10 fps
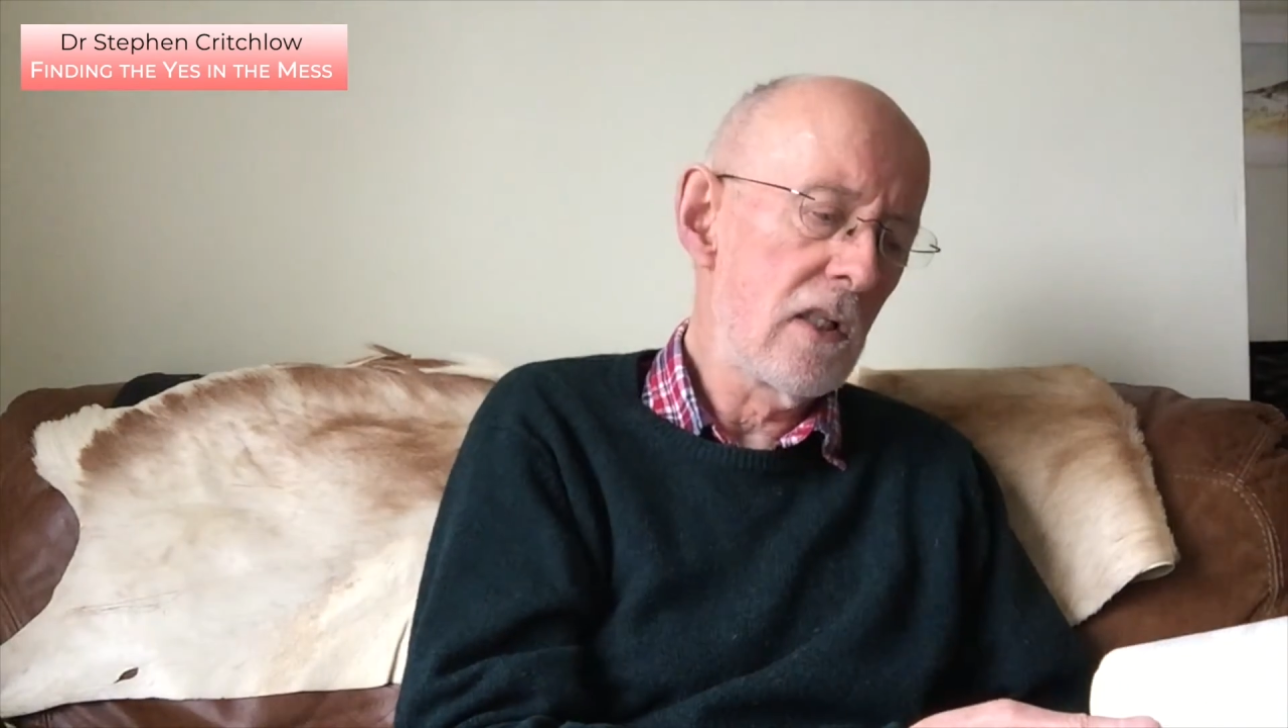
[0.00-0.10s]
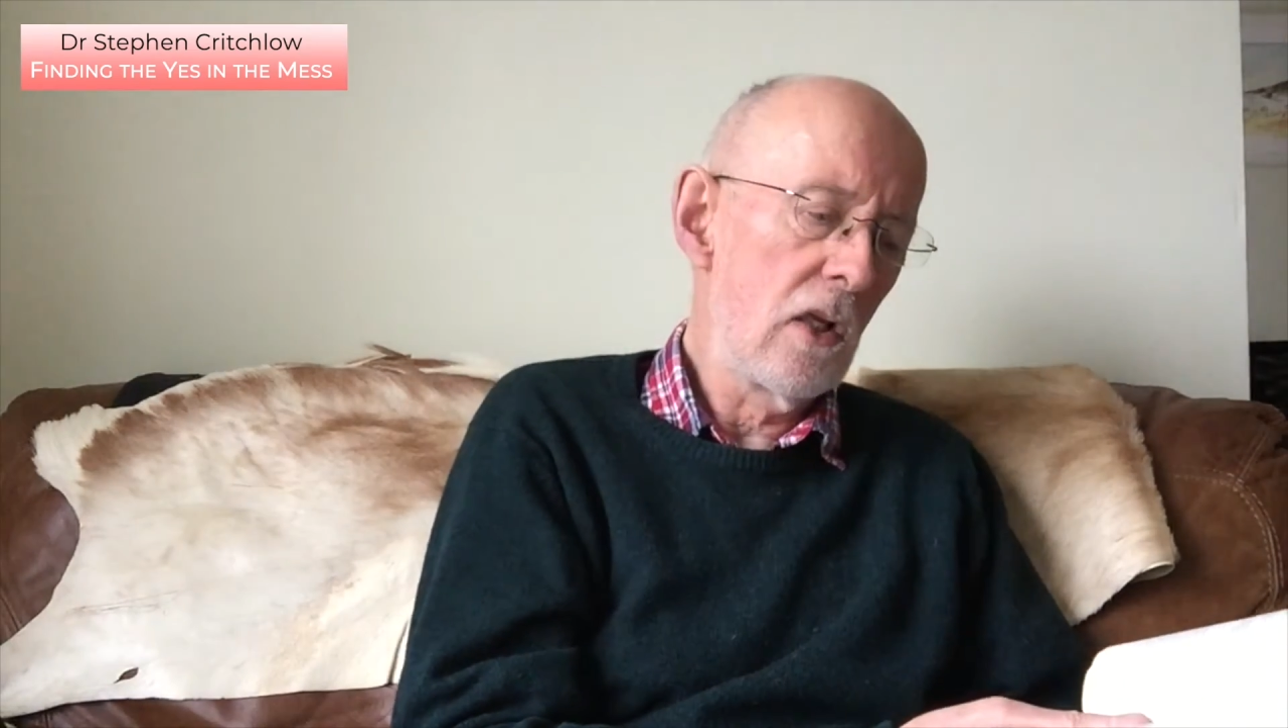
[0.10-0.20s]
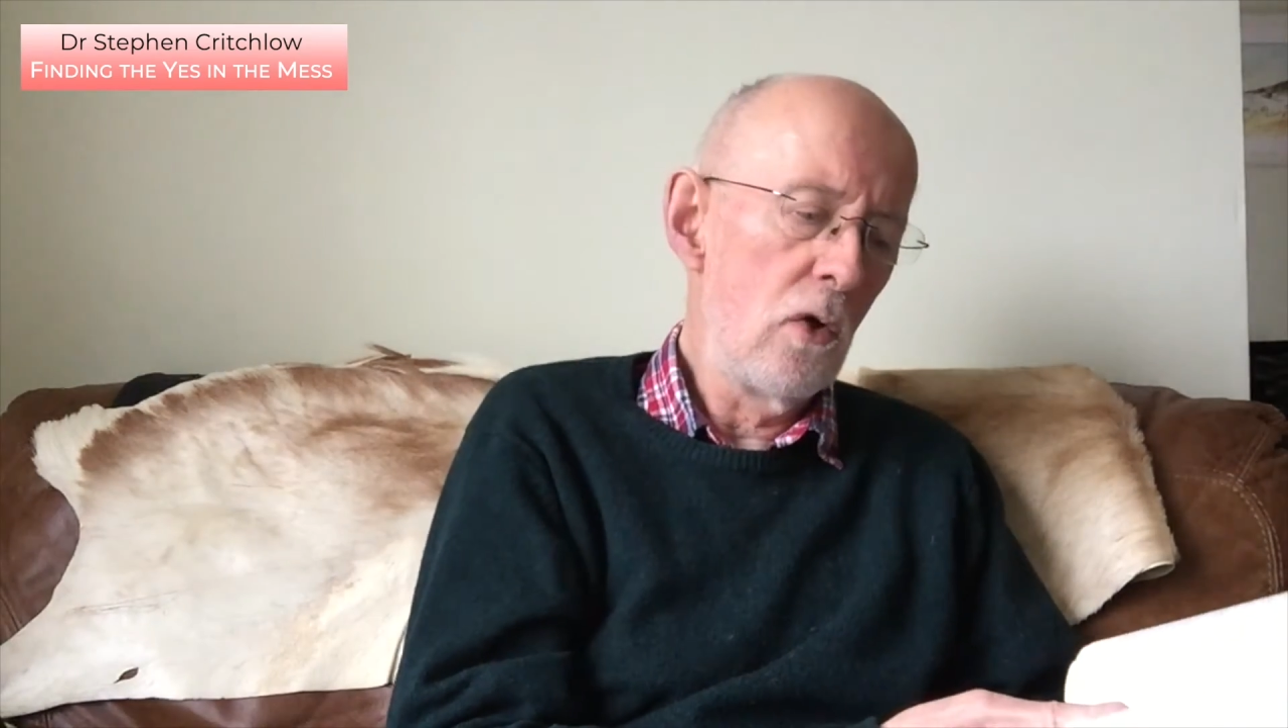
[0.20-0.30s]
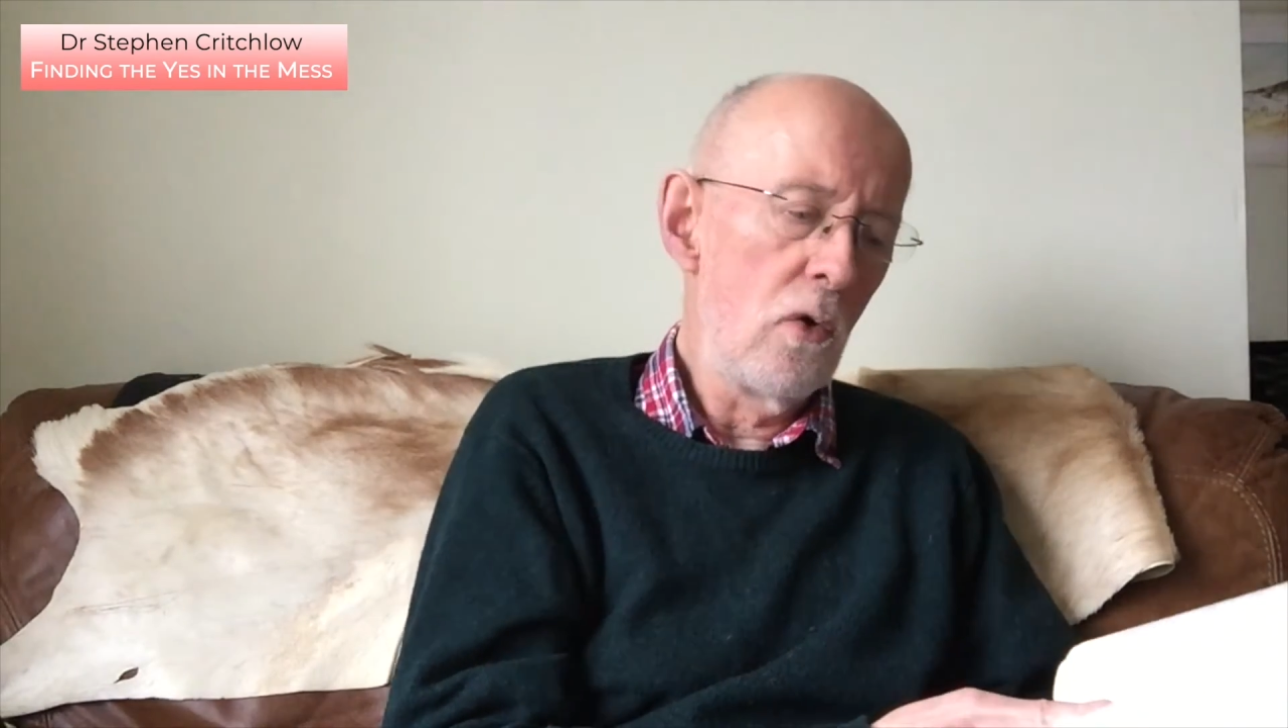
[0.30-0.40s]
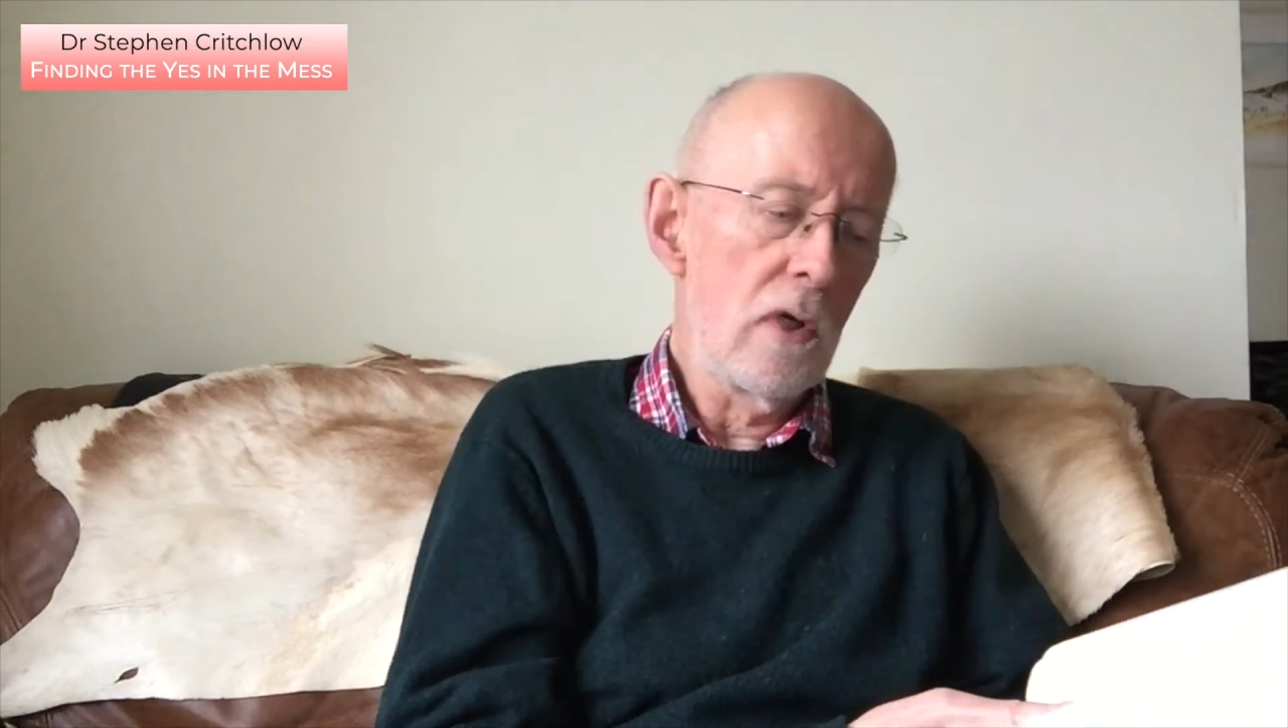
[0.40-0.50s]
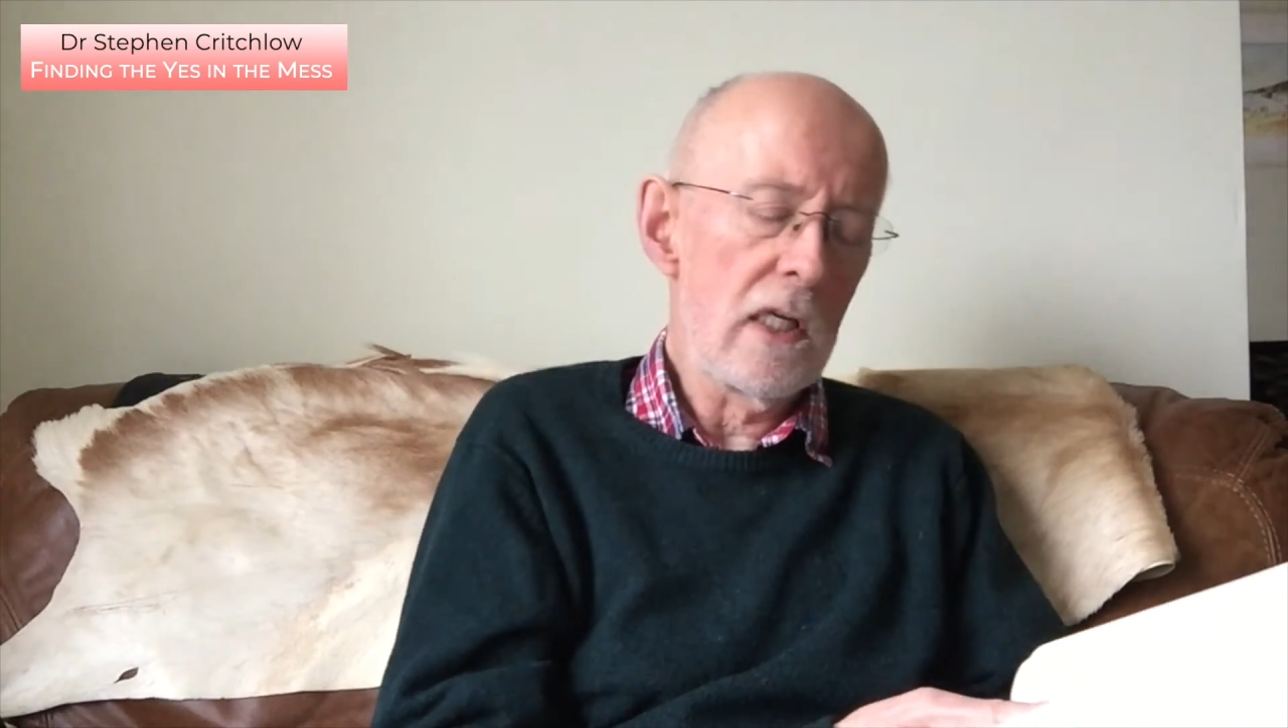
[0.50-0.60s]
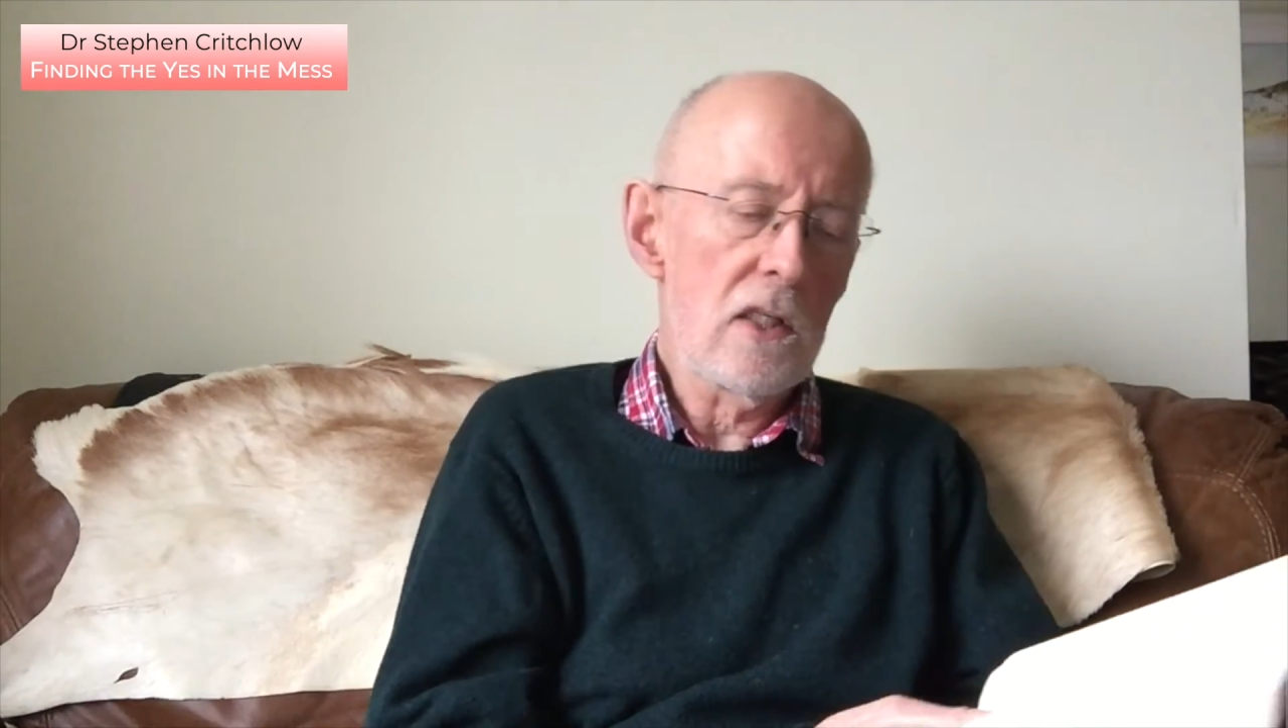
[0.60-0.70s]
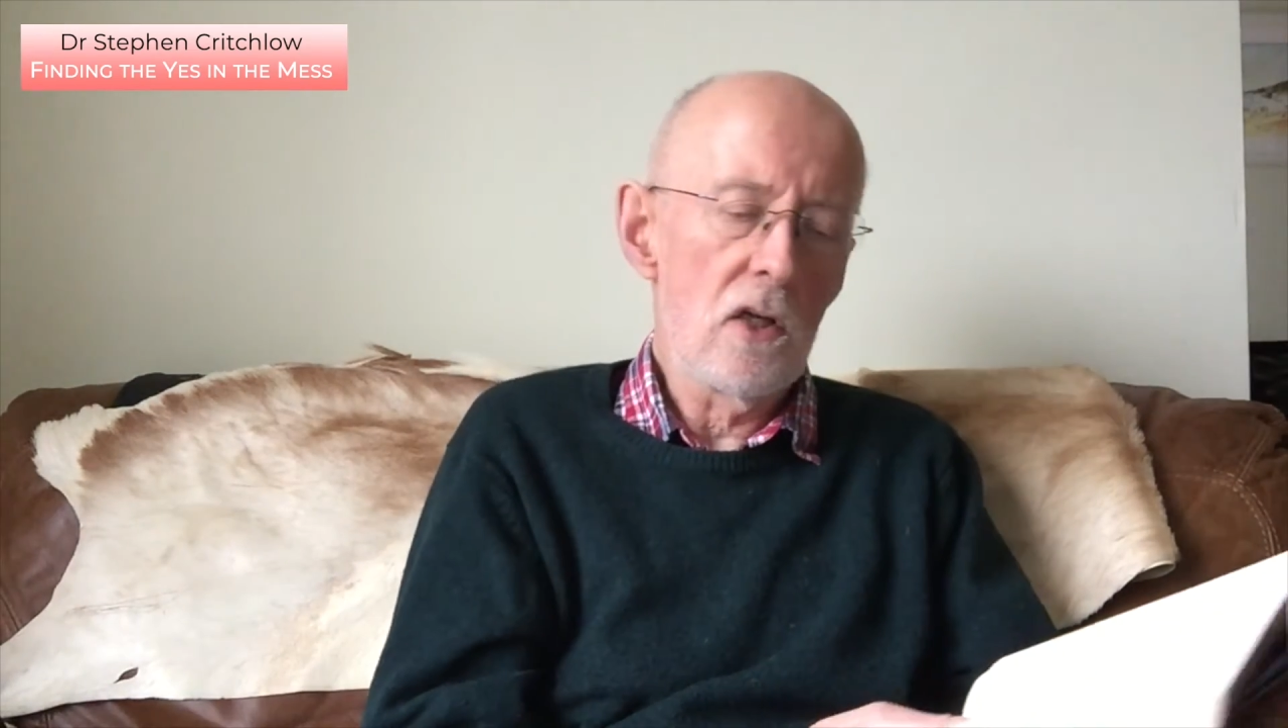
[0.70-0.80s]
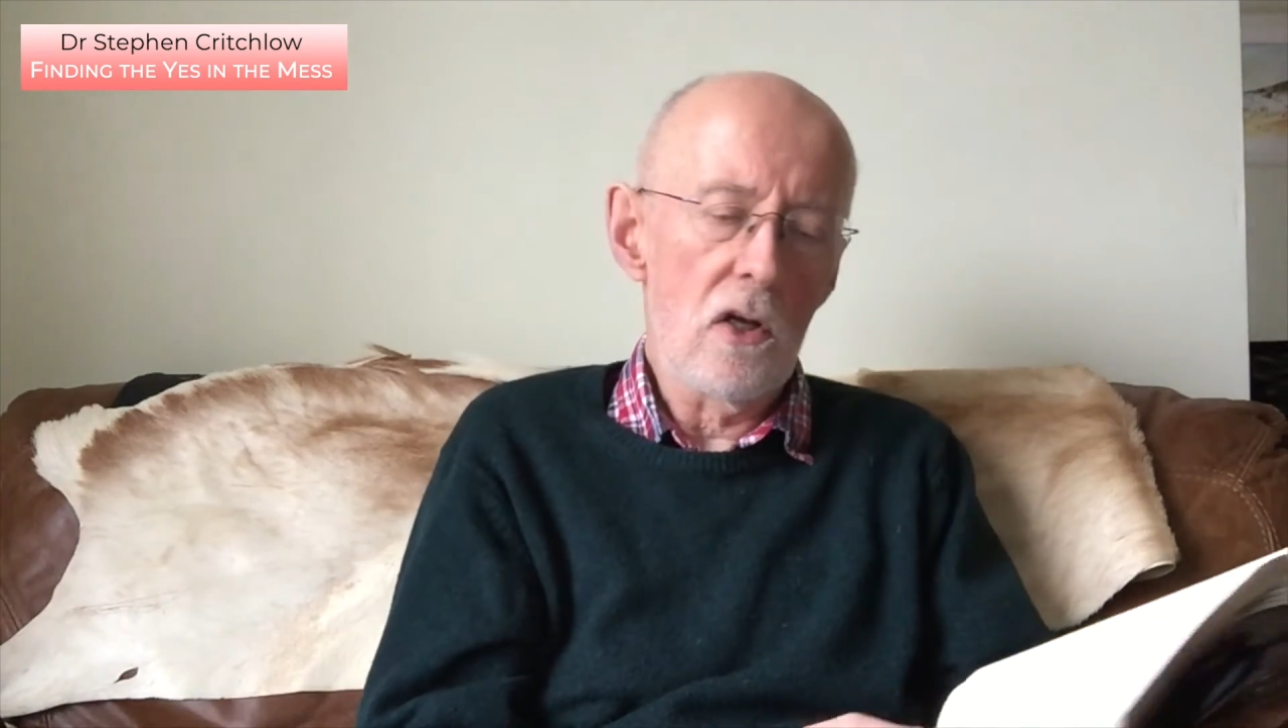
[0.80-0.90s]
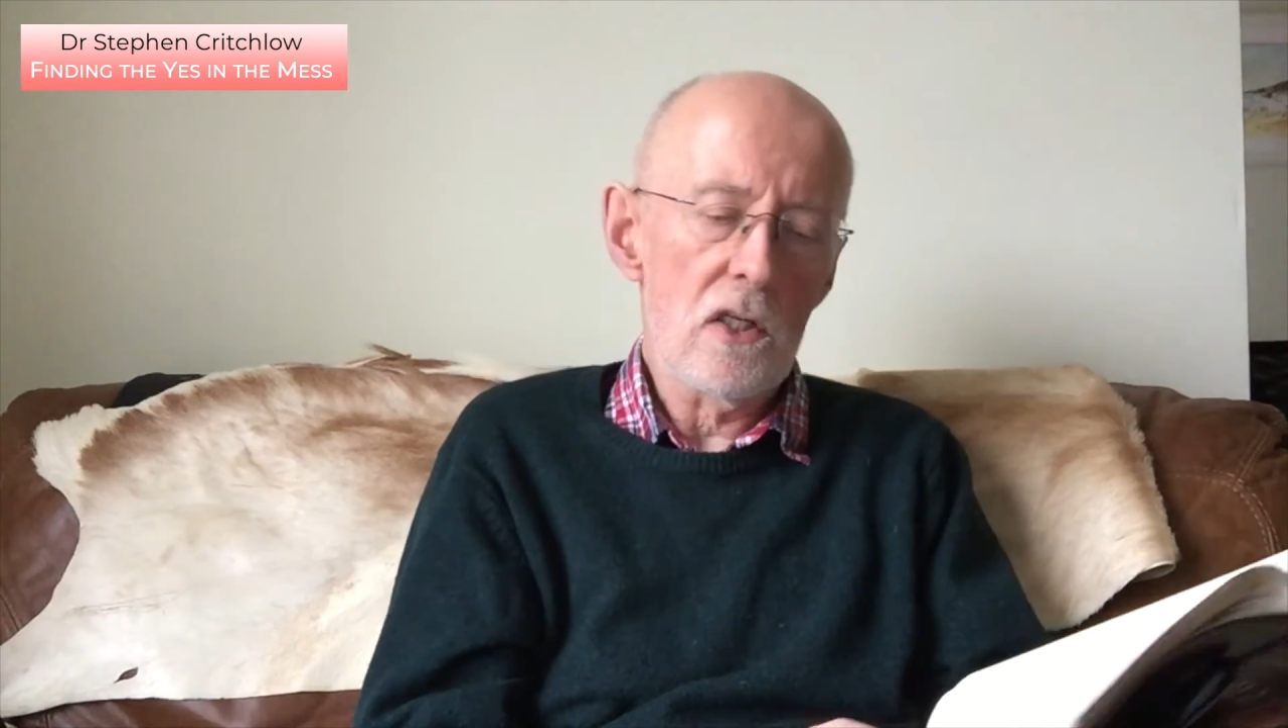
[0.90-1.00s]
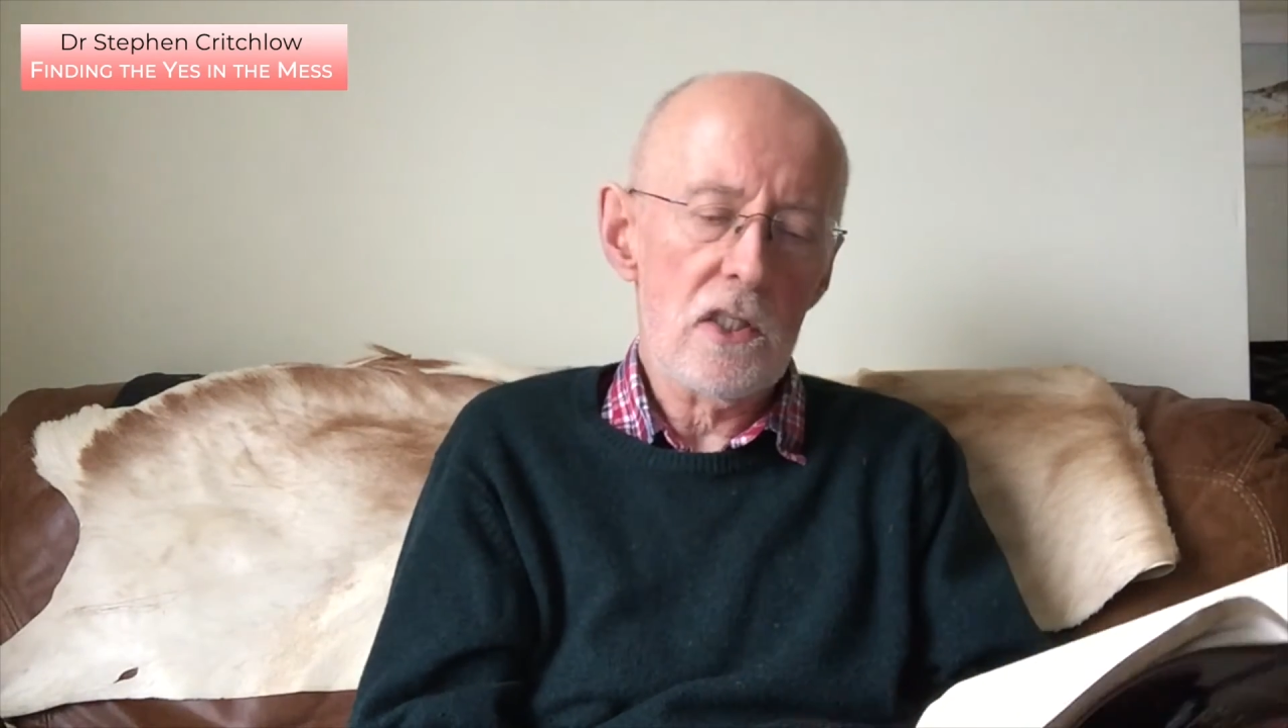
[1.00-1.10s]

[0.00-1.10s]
the Lord is not